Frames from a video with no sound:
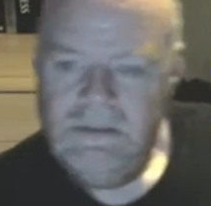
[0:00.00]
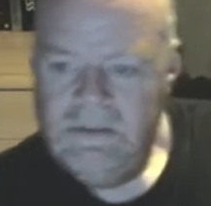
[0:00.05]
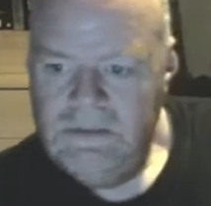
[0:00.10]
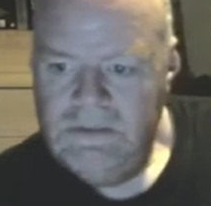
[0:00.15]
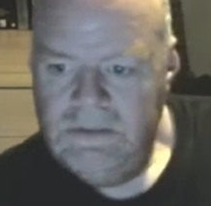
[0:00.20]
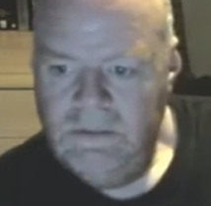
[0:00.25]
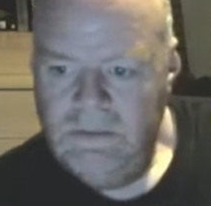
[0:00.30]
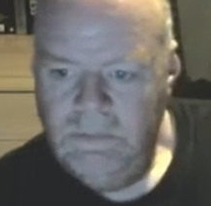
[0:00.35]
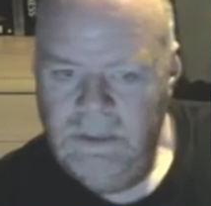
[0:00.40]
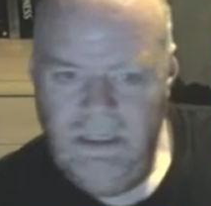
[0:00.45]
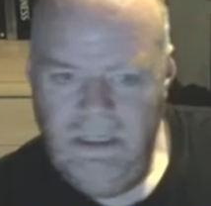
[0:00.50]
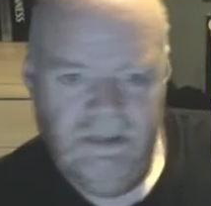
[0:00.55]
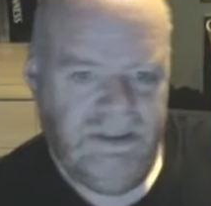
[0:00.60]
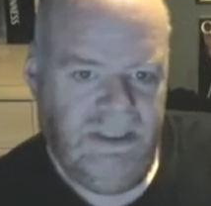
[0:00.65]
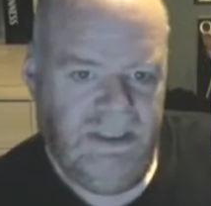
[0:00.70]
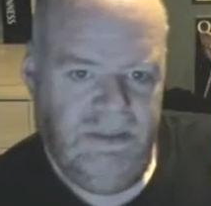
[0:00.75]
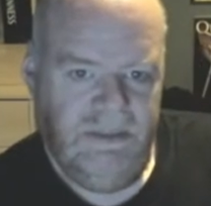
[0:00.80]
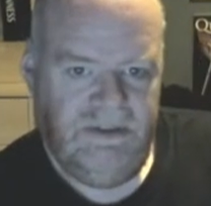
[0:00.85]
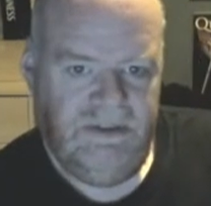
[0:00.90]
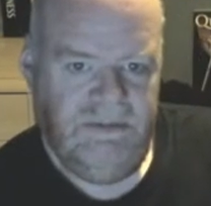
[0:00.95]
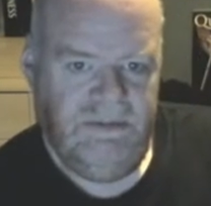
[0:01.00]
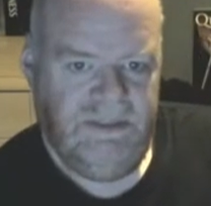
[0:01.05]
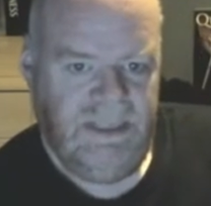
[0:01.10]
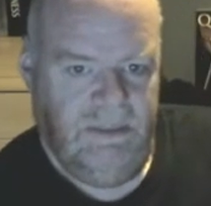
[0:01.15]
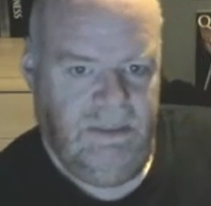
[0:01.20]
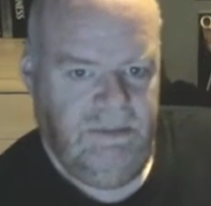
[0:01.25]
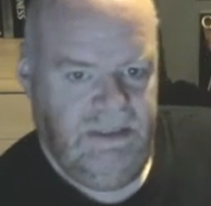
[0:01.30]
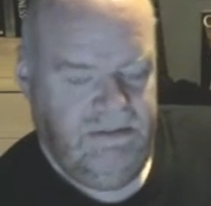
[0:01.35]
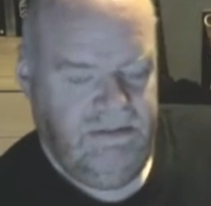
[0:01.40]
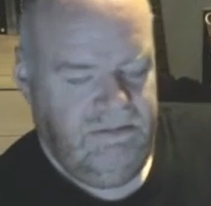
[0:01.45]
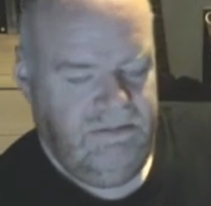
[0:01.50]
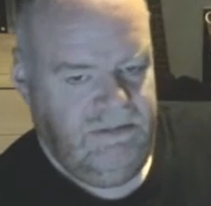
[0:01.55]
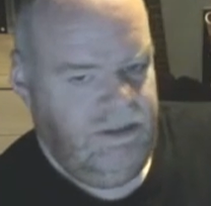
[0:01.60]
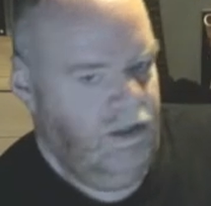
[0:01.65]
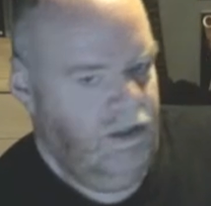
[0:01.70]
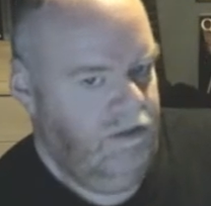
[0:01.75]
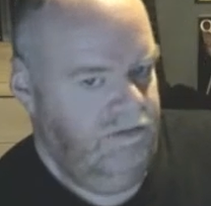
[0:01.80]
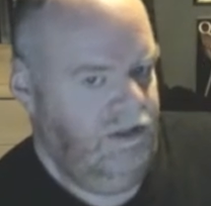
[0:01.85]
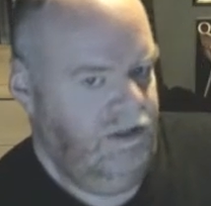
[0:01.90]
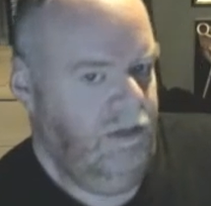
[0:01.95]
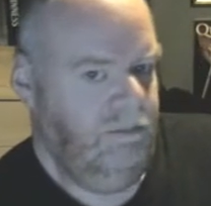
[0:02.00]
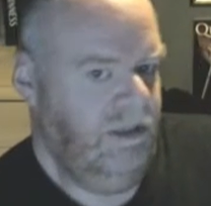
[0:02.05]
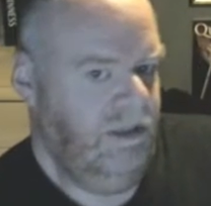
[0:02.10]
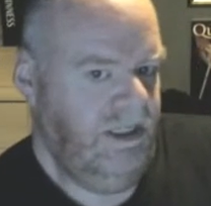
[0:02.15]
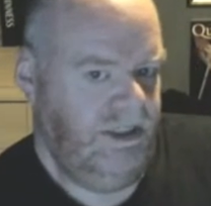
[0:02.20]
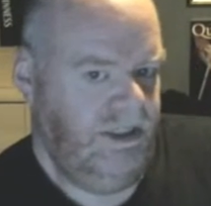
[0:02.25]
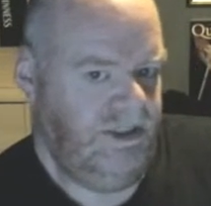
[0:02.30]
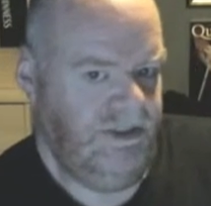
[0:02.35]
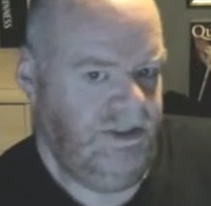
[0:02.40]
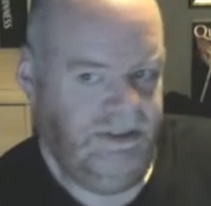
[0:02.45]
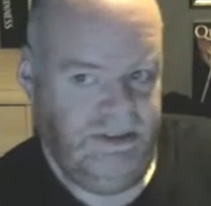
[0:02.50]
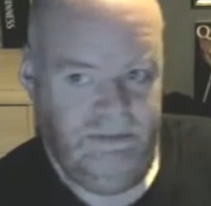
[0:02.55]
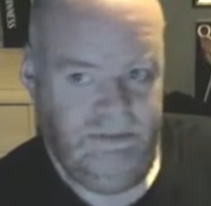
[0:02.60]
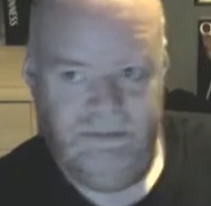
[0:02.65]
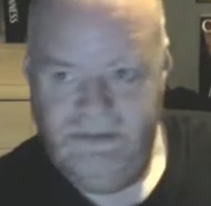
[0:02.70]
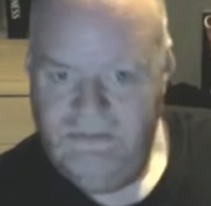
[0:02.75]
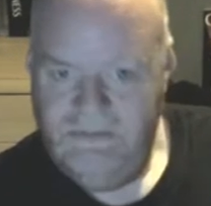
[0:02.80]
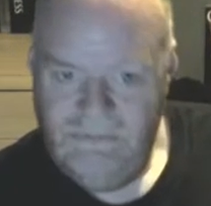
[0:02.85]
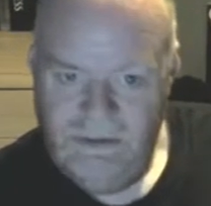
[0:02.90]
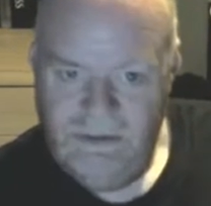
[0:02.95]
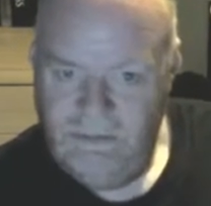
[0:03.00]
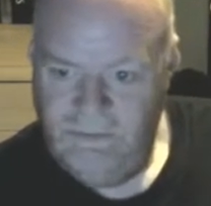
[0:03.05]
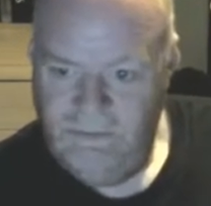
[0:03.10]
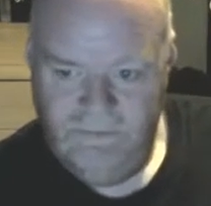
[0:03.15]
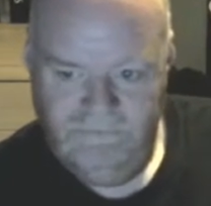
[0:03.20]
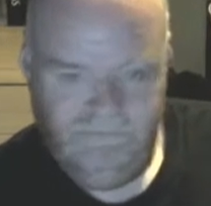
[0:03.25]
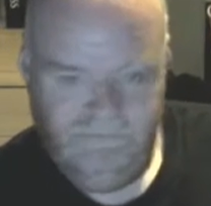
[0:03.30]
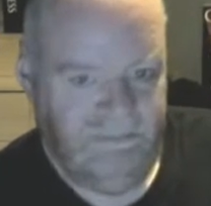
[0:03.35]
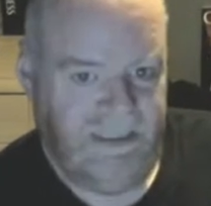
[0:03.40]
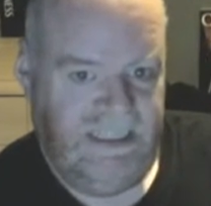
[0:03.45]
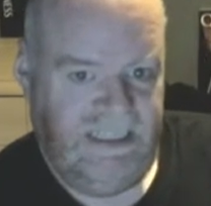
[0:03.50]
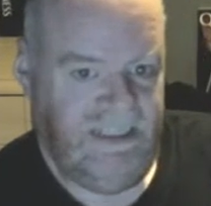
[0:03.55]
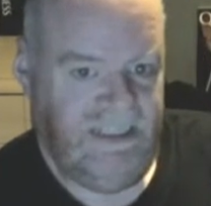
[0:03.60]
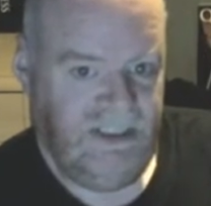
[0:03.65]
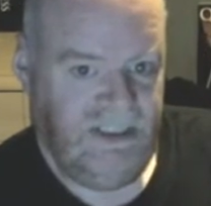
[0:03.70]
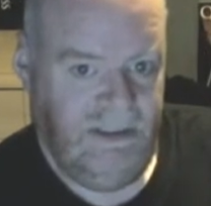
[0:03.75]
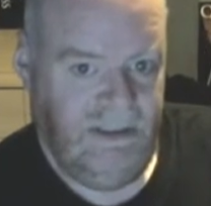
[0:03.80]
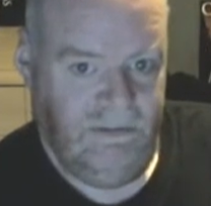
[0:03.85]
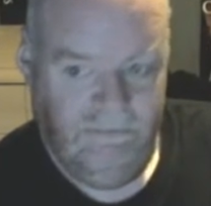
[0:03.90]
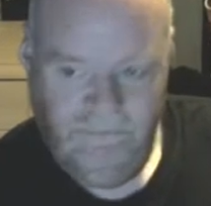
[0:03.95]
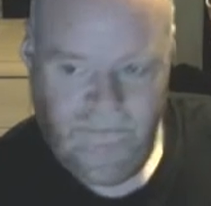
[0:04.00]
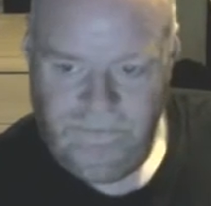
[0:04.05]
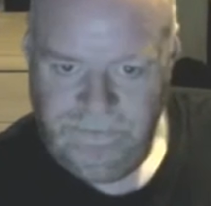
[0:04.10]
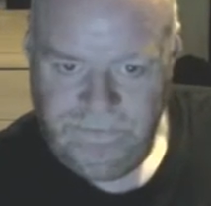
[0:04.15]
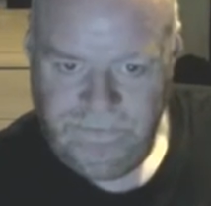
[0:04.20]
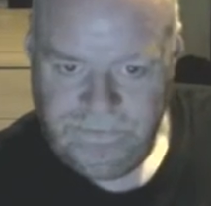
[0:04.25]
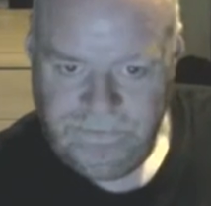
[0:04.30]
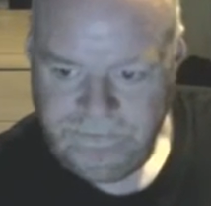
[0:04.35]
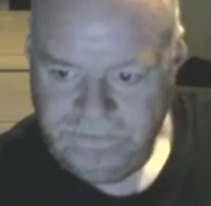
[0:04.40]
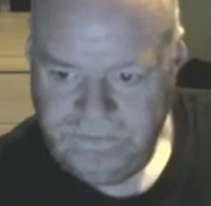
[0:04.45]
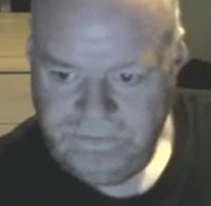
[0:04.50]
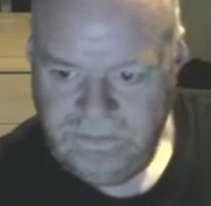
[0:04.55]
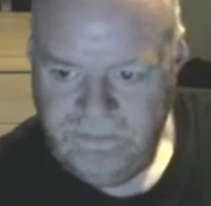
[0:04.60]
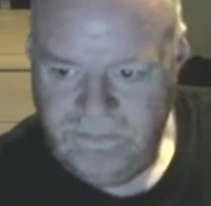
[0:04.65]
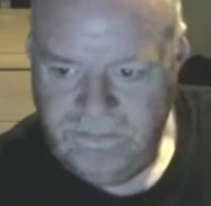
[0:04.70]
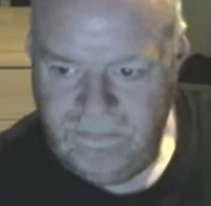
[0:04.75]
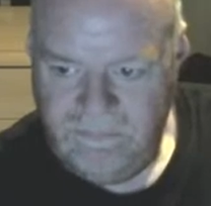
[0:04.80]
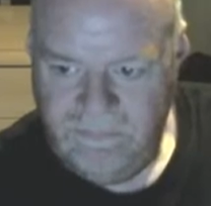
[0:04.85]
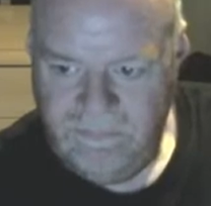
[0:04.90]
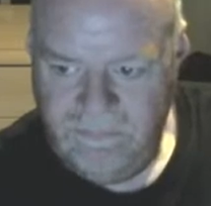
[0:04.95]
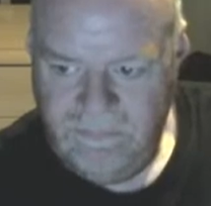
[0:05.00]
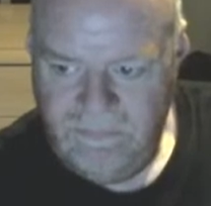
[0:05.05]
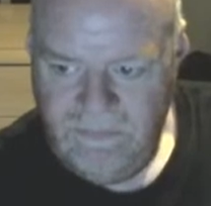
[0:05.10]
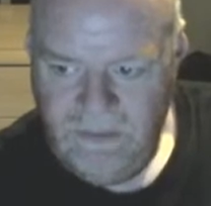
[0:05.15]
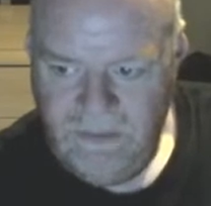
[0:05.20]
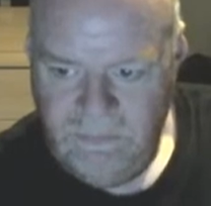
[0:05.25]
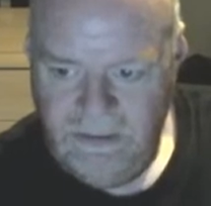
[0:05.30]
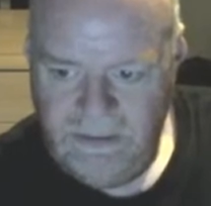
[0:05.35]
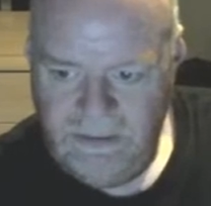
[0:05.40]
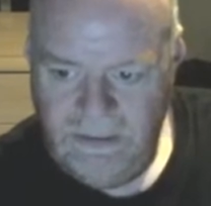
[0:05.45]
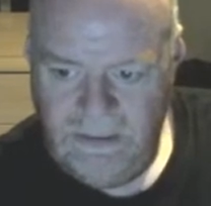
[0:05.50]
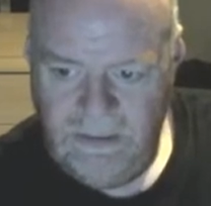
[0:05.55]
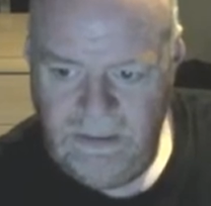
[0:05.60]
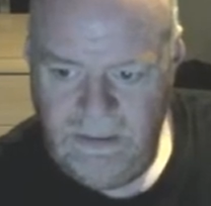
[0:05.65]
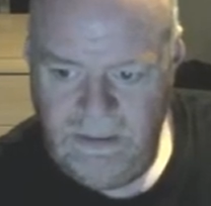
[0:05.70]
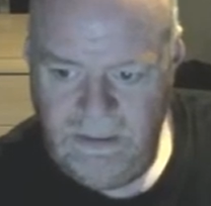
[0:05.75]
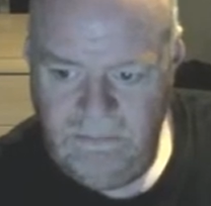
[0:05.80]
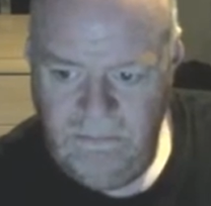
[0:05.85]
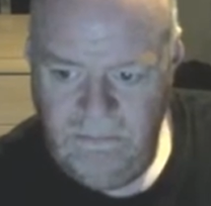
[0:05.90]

But they'll turn up sometime on a compilation some many years ago. But yeah.